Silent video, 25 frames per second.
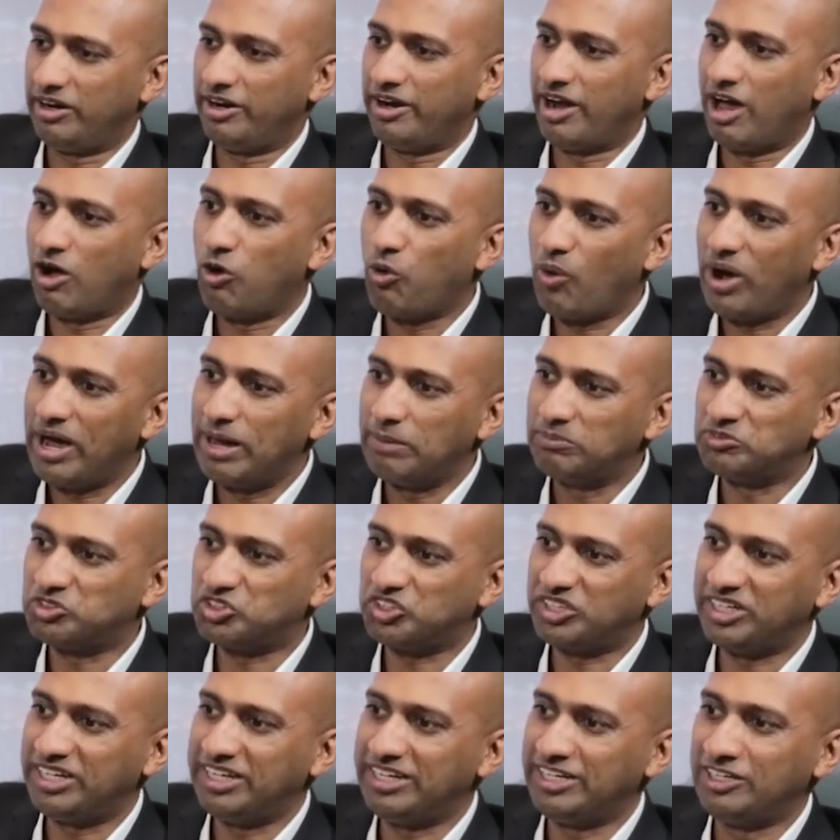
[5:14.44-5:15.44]
Now I am
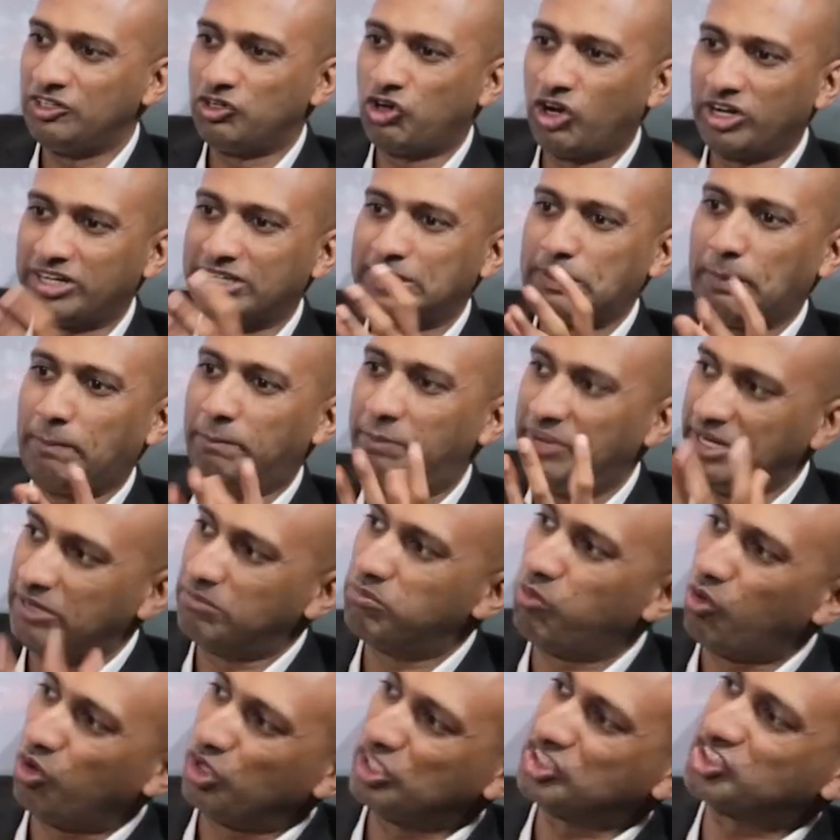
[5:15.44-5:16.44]
seeing not the
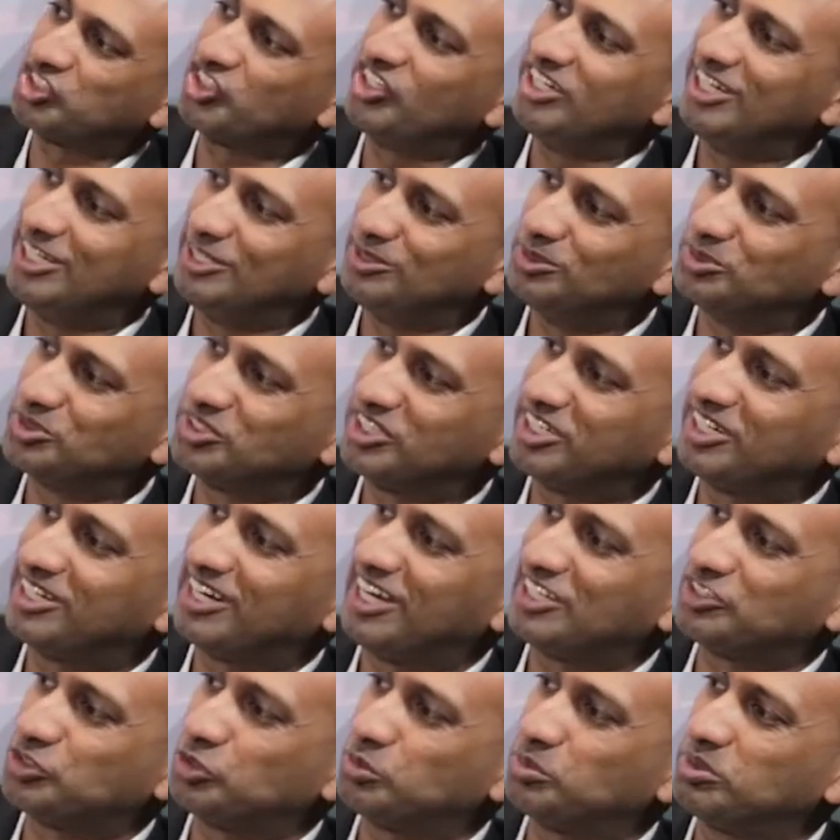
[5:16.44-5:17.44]
big boys really using
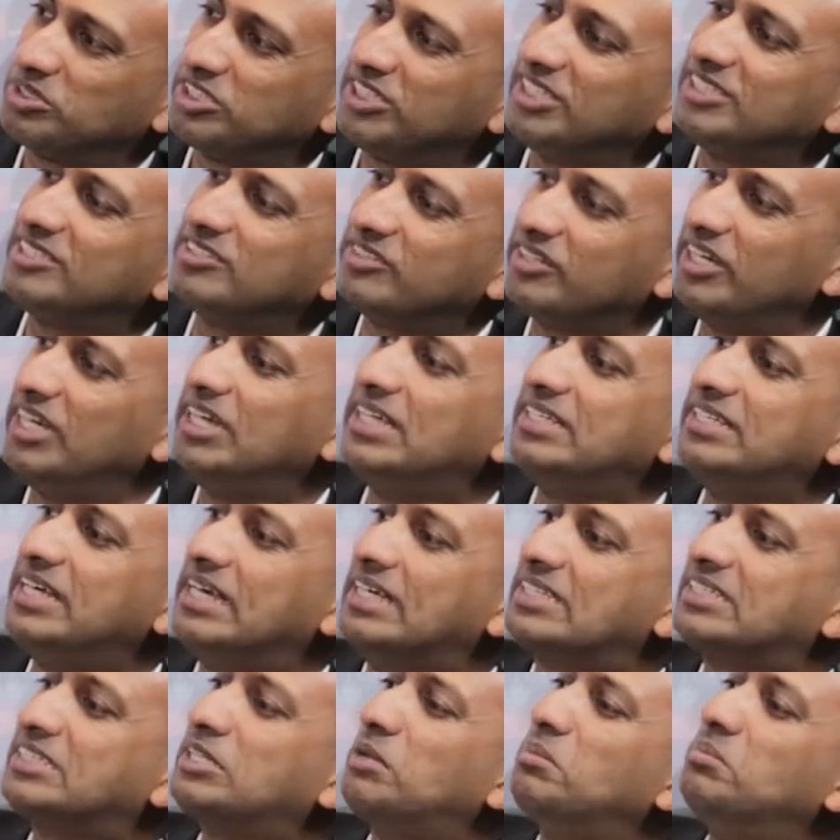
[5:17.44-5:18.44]
Grasshoppers, it's really
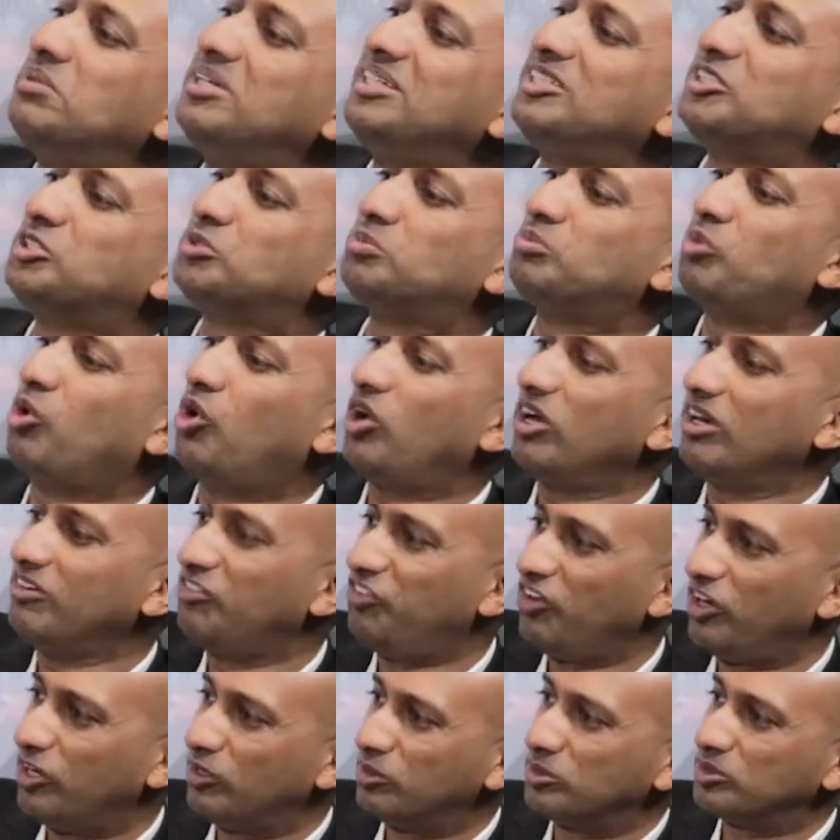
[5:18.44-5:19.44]
the SME, small
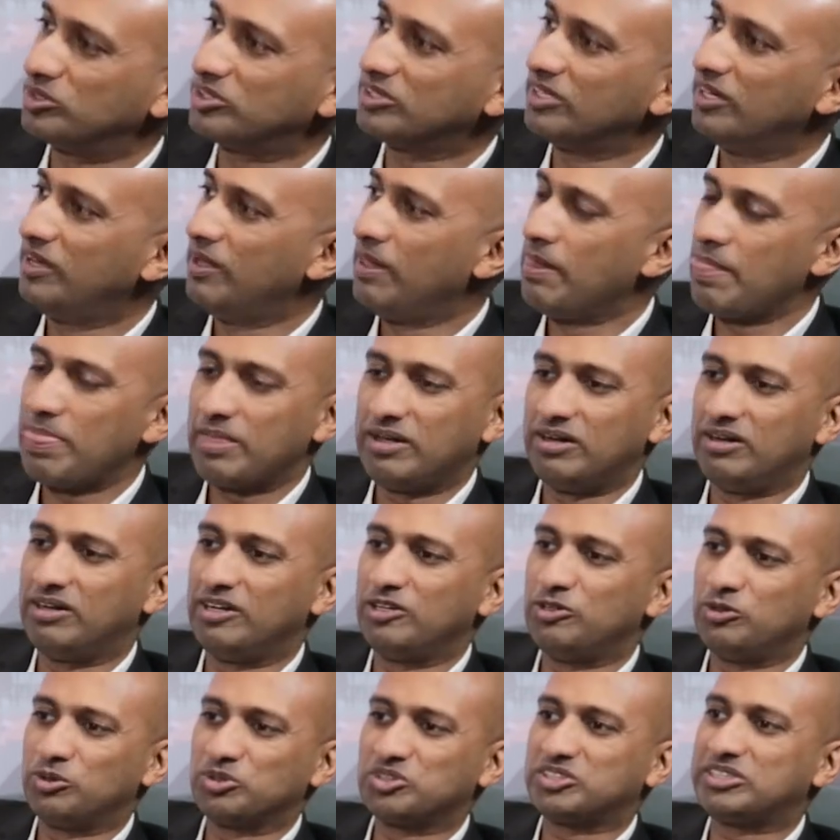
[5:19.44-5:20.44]
fellows,
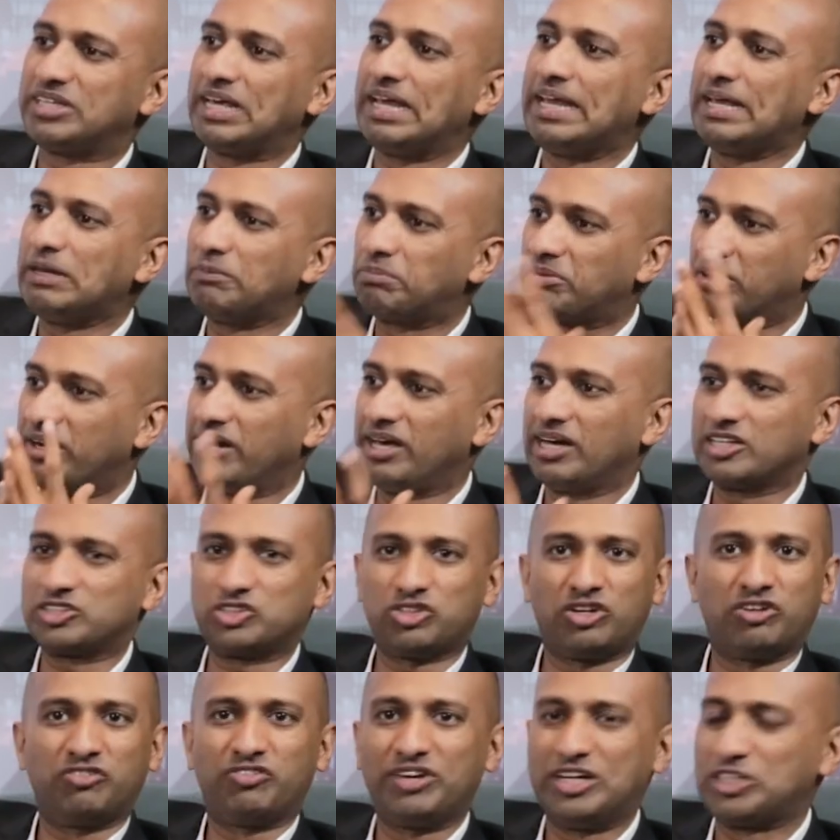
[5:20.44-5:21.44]
you know, selling
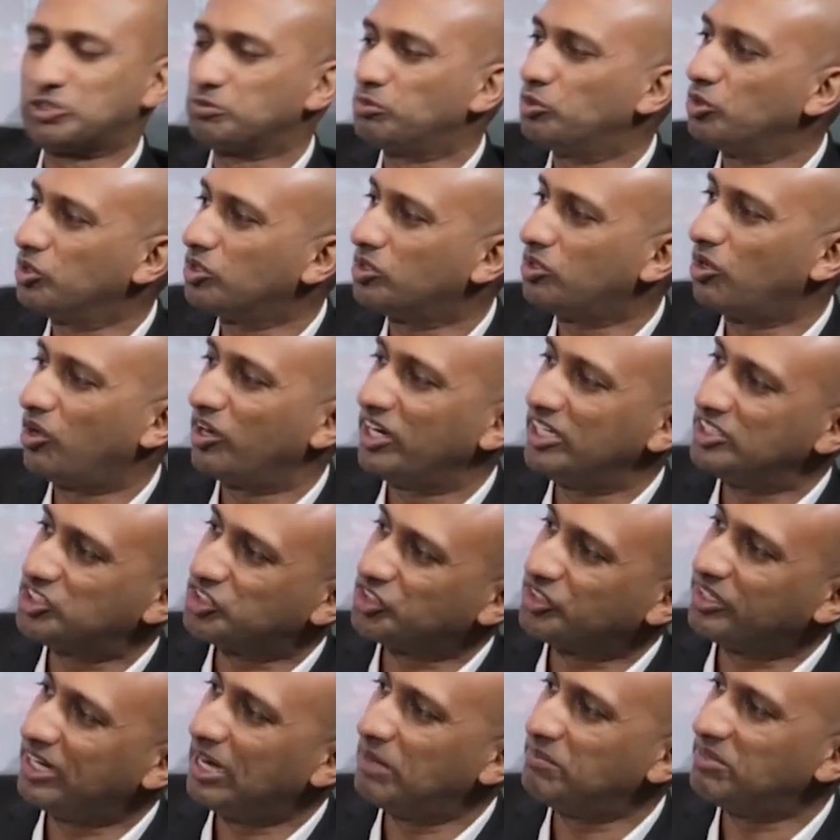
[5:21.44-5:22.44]
products on Facebook, on
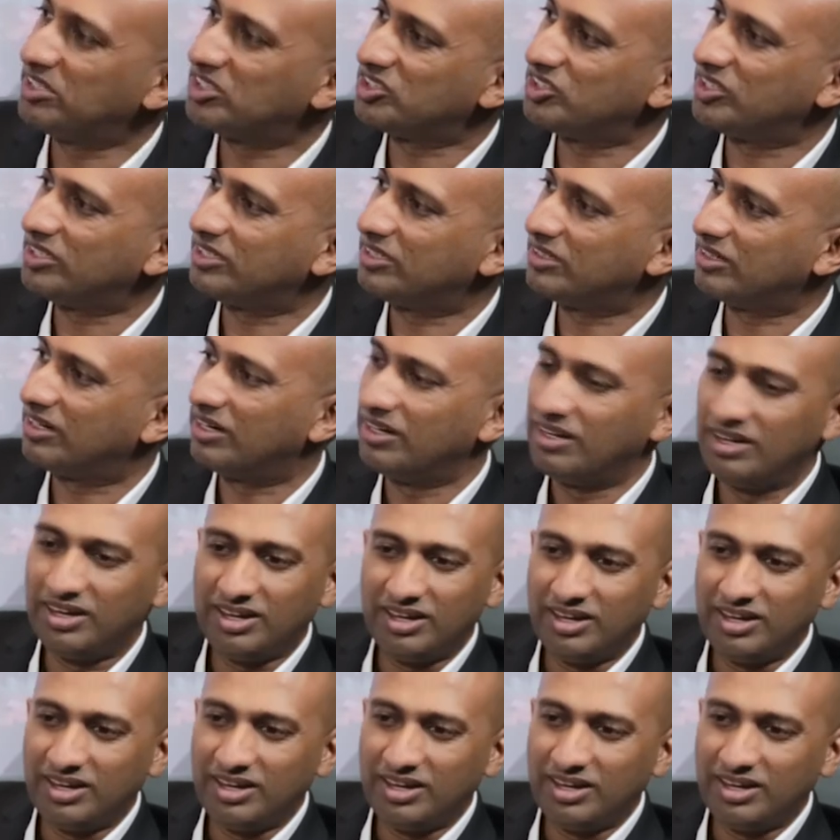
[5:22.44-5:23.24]
Instagram, etc.,